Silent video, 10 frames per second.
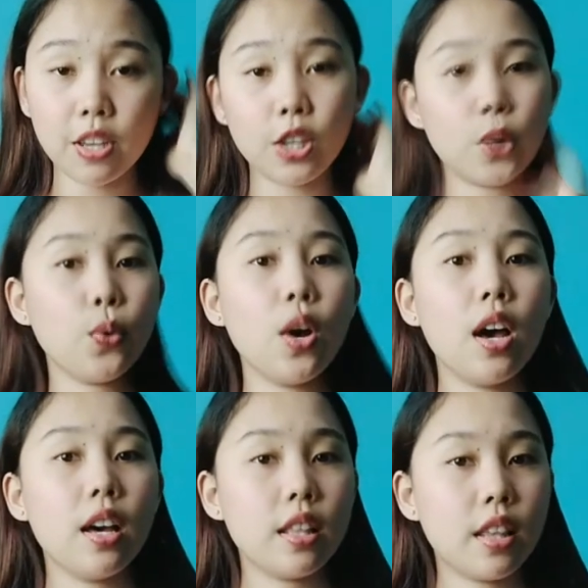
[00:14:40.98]
I'll be
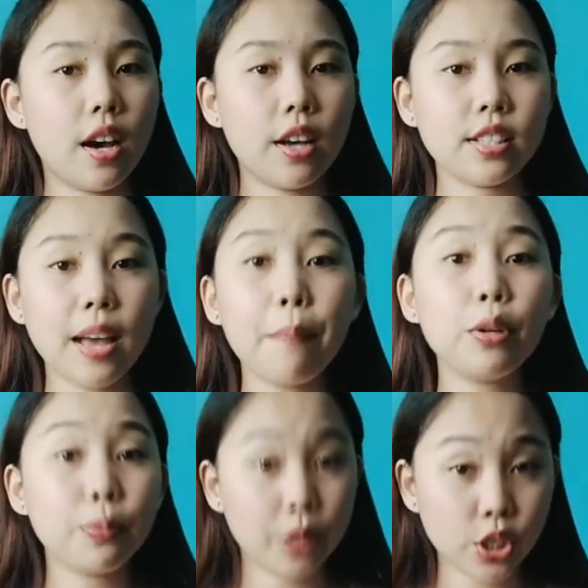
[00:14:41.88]
also showing you
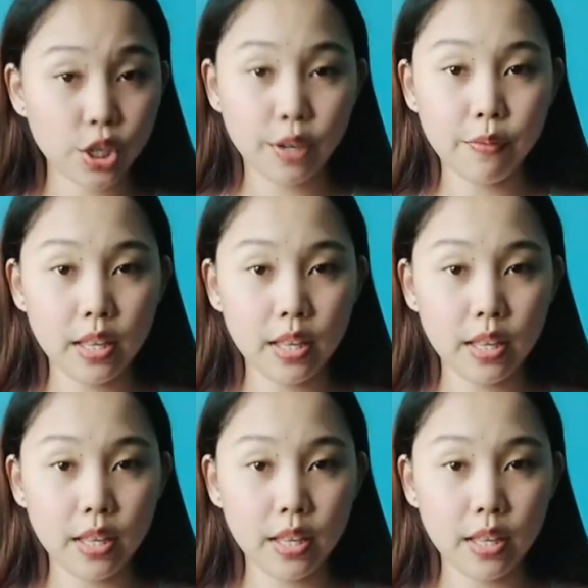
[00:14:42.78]
down